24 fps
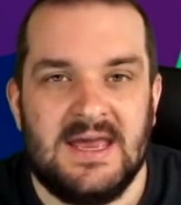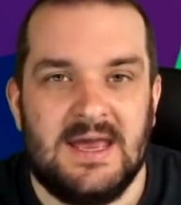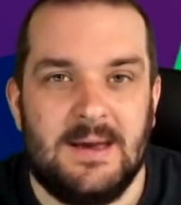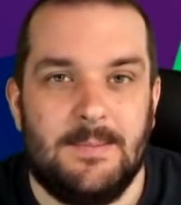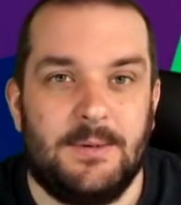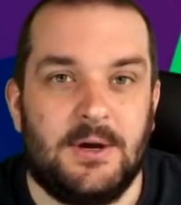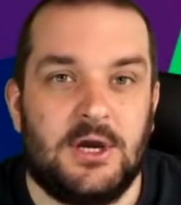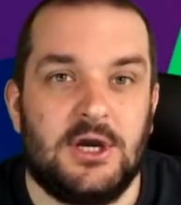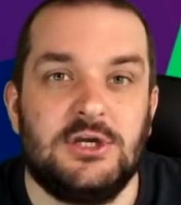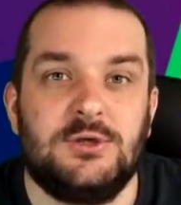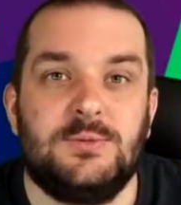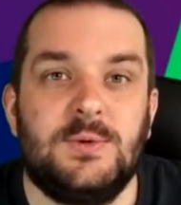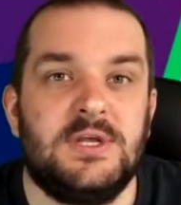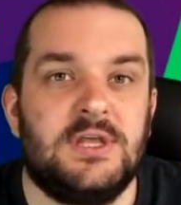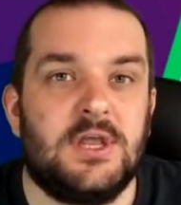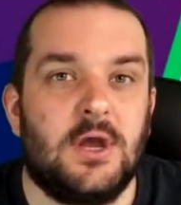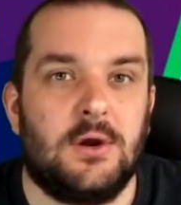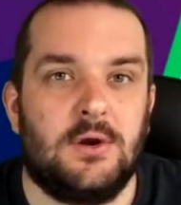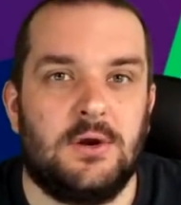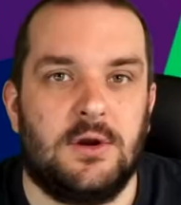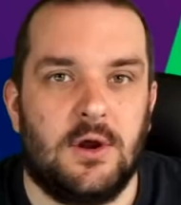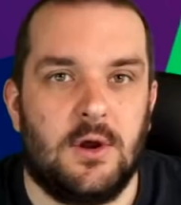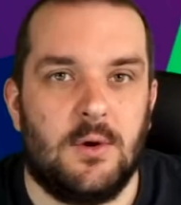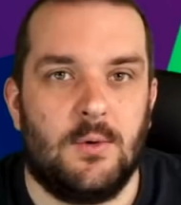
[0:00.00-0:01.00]
And because we
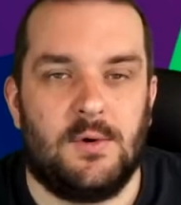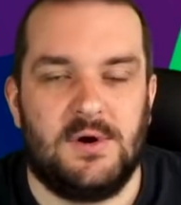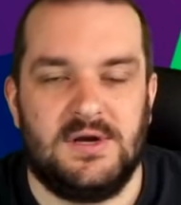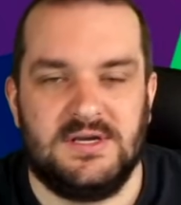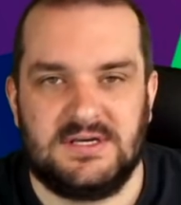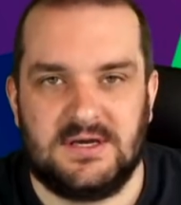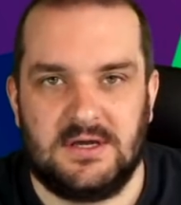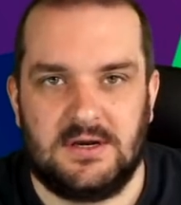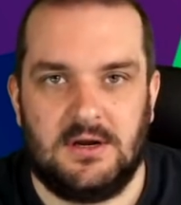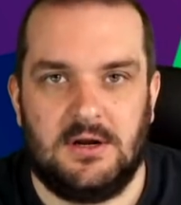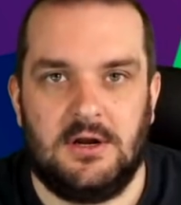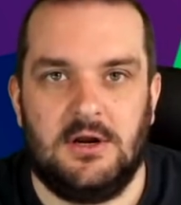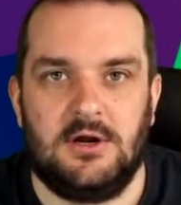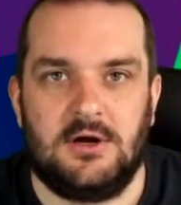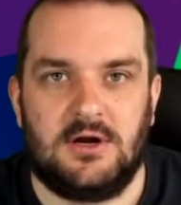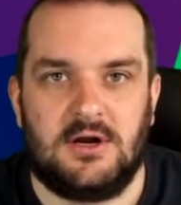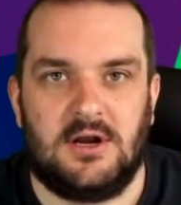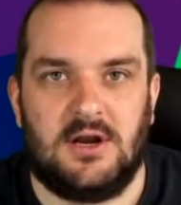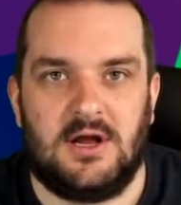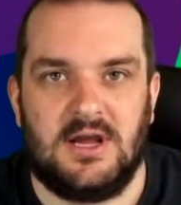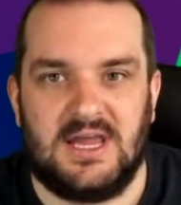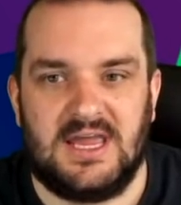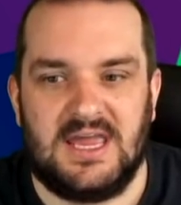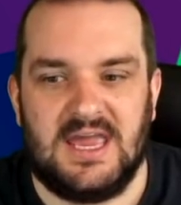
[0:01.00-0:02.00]
don't know what it's going to
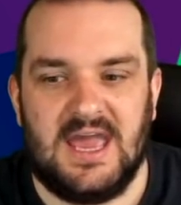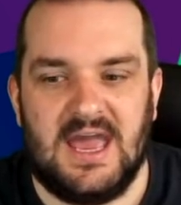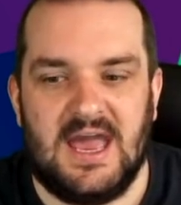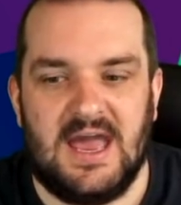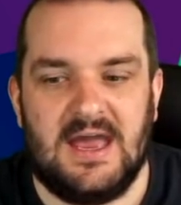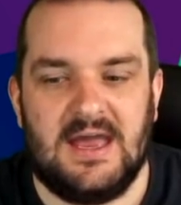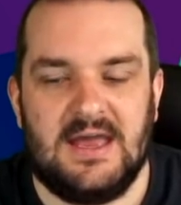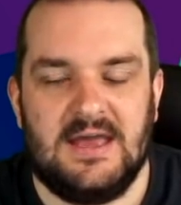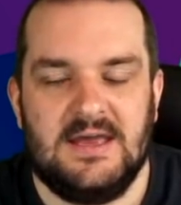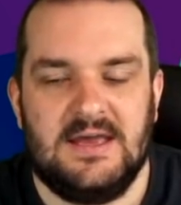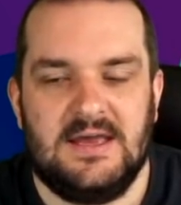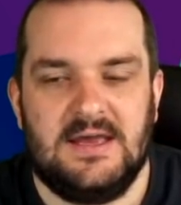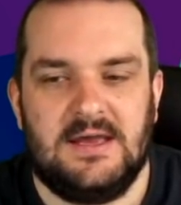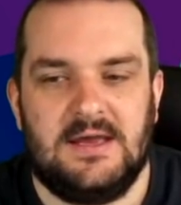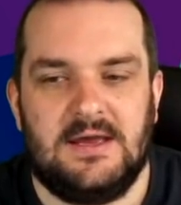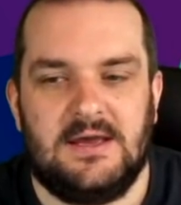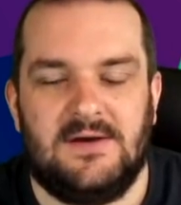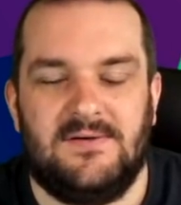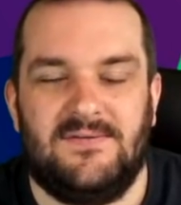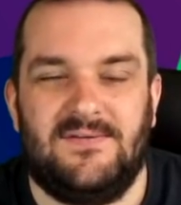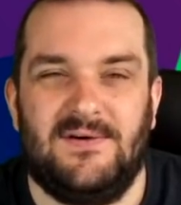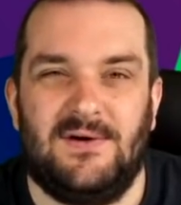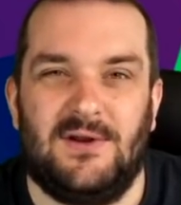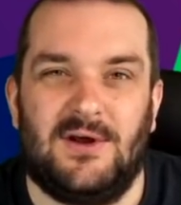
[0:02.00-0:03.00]
look like yet,
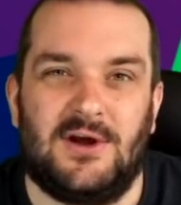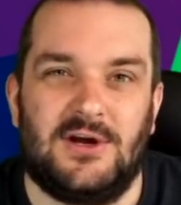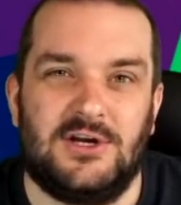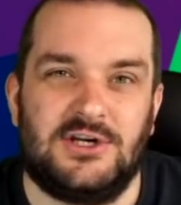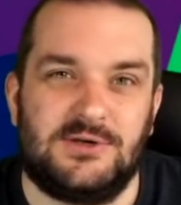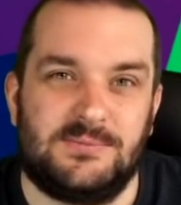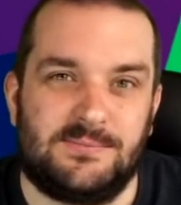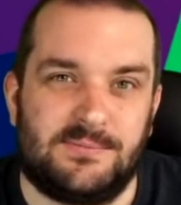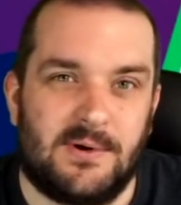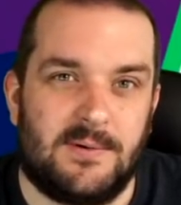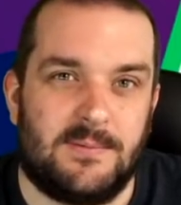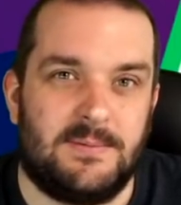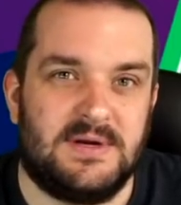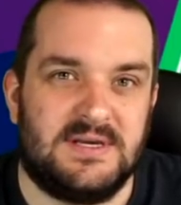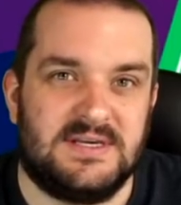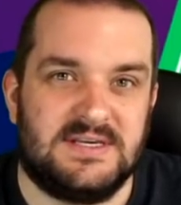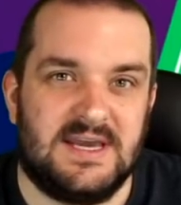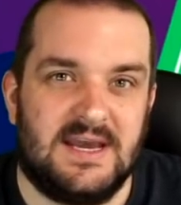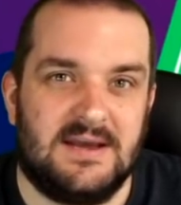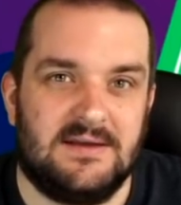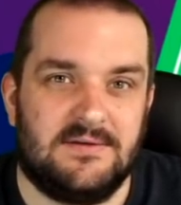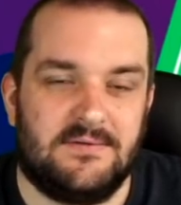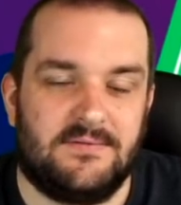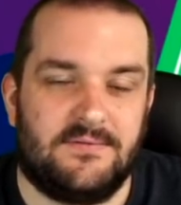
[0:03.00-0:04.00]
I feel like I should probably
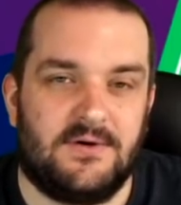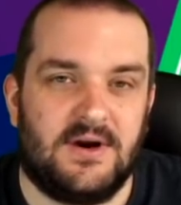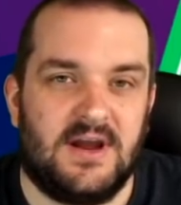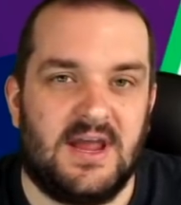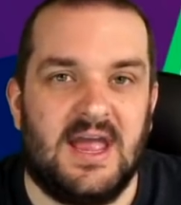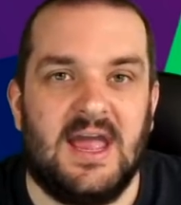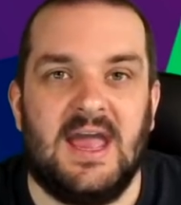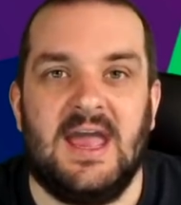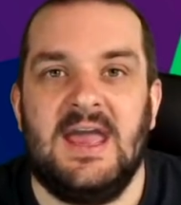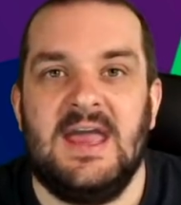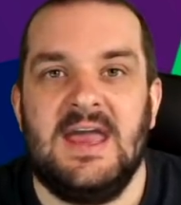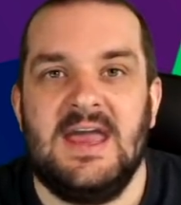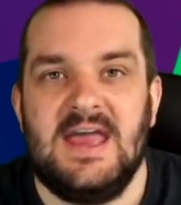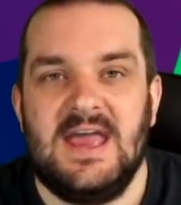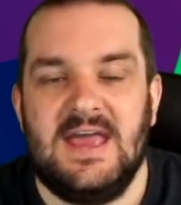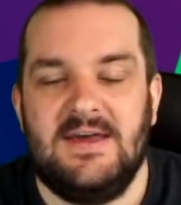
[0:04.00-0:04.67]
save the free hit.